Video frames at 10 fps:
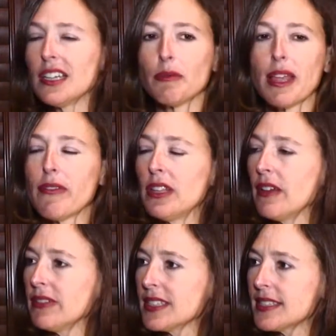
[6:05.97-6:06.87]
We have a
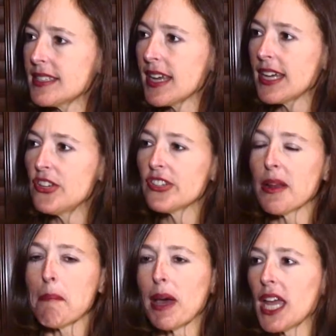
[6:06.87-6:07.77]
lovely stage and
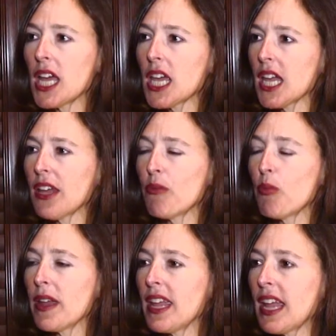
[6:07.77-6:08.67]
a mic, and
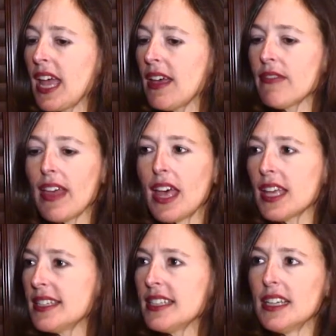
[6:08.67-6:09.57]
we have
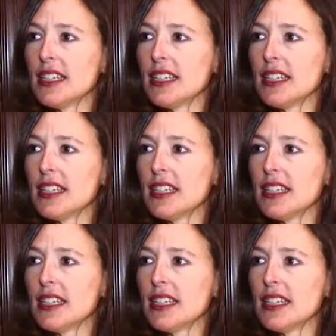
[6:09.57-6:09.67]
had